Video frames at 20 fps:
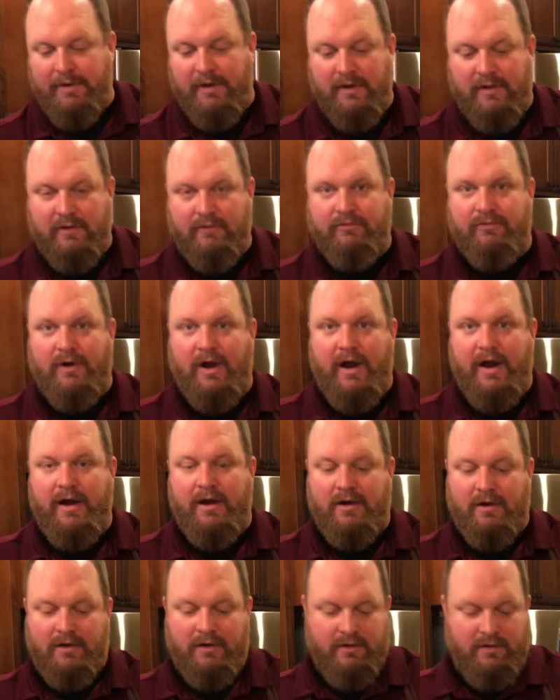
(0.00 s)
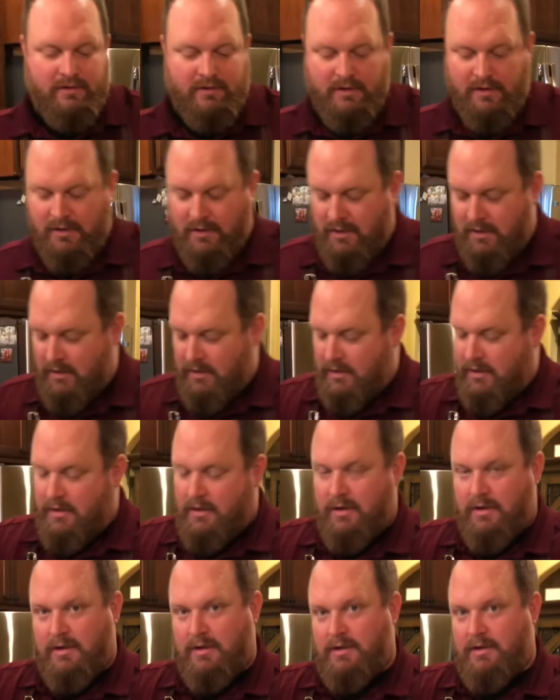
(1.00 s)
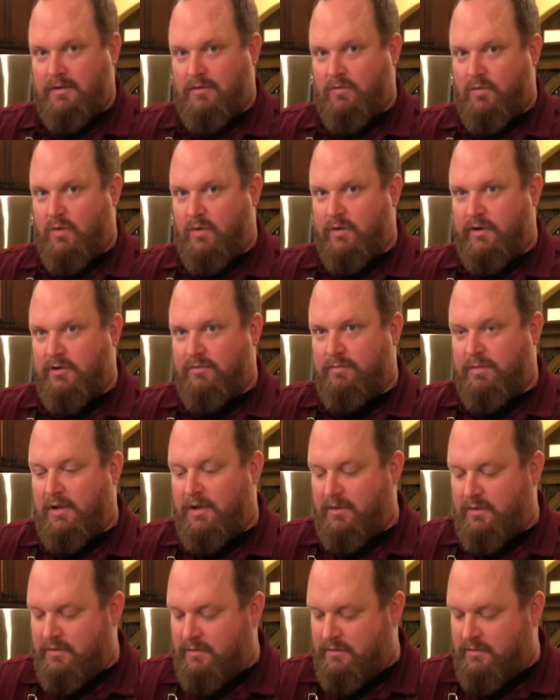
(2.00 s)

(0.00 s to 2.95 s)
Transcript: in the fryer, it won't explode.